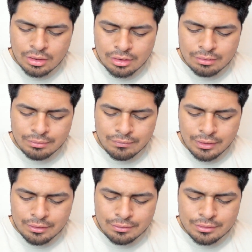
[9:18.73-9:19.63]
We have
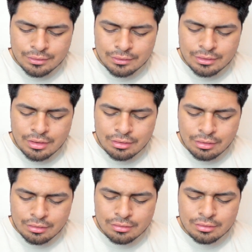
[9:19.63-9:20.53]
A-Woozy with the
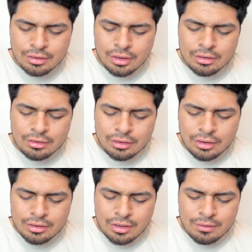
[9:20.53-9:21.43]
$10,
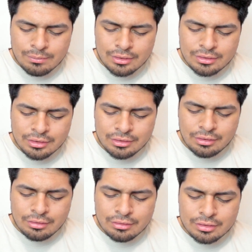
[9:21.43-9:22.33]
Nikita M with the $60,
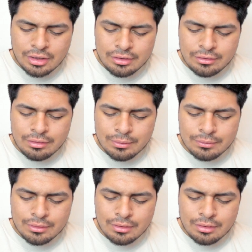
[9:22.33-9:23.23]
KCW
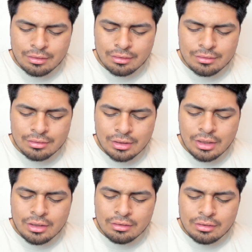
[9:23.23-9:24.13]
with the $10,
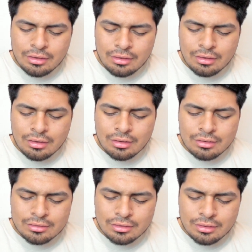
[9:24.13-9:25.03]
Lee
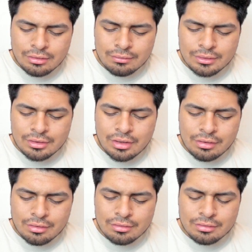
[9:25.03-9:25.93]
Z with the
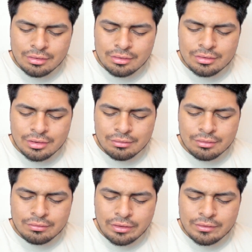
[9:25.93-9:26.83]
$10, Lily C with
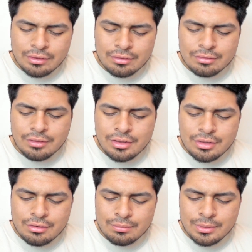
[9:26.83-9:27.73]
the $5,
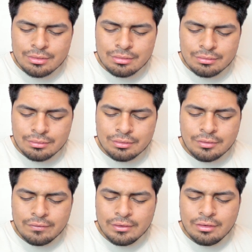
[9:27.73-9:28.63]
Raging Newbie 2 with the
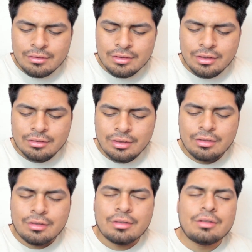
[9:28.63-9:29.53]
$5, and Craig
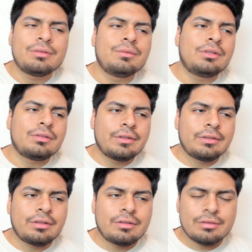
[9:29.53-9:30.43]
R with the
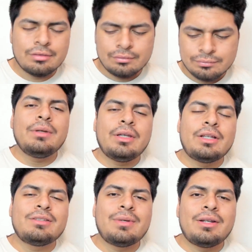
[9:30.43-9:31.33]
$20. But yeah,
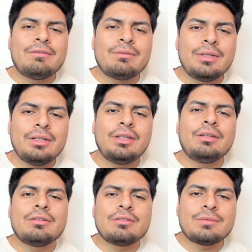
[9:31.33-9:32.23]
that's about it for me. Thank
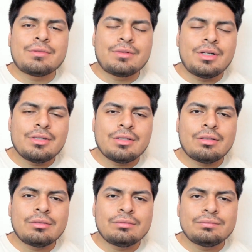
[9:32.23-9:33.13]
you all so much for
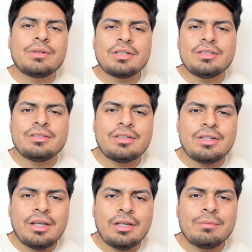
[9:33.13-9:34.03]
watching. If you're watching this in a
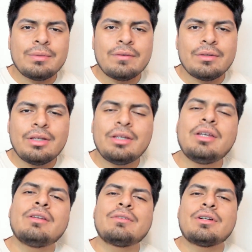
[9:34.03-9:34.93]
day, I hope you have a good day.
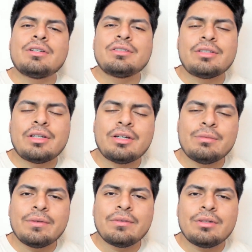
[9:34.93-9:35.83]
And if you're watching this tonight, I
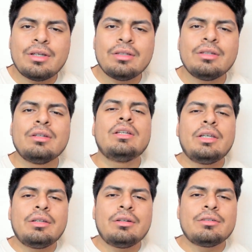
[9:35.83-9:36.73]
hope you have a good night.
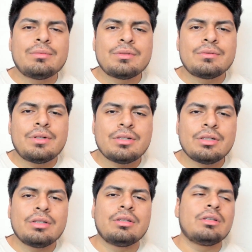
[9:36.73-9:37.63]
Thank you all so much for
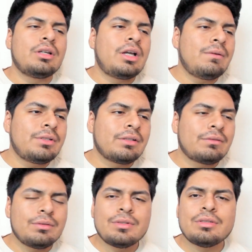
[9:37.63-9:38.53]
watching. I've been Detective
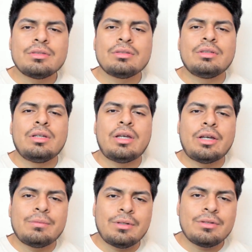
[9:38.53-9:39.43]
Lewis. I
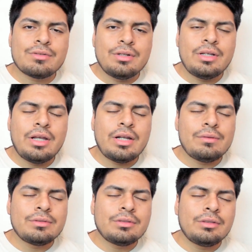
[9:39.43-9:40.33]
hope you all enjoyed, and I
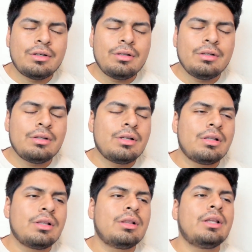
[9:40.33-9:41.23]
will see y'all
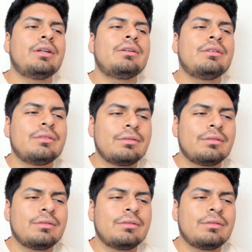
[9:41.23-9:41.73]
later.